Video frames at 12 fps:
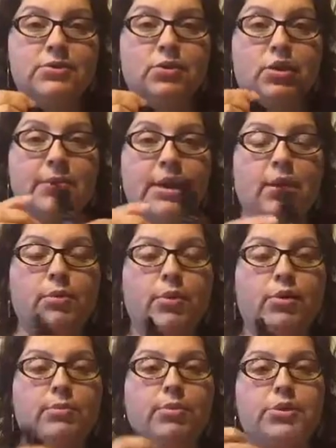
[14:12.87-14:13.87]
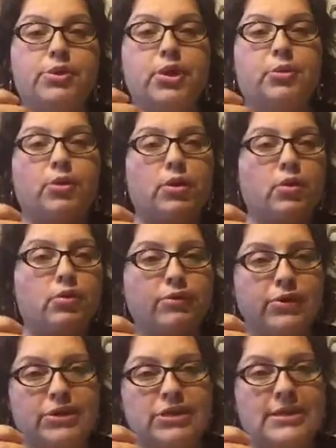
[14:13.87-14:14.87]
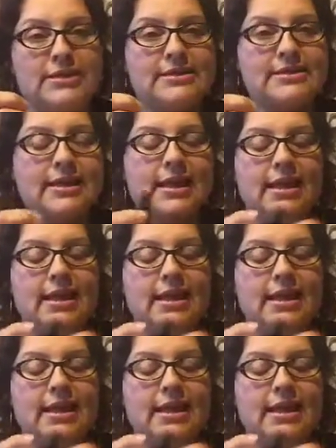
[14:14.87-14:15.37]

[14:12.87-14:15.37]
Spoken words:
or make a roller ball and you can roll it over your chest.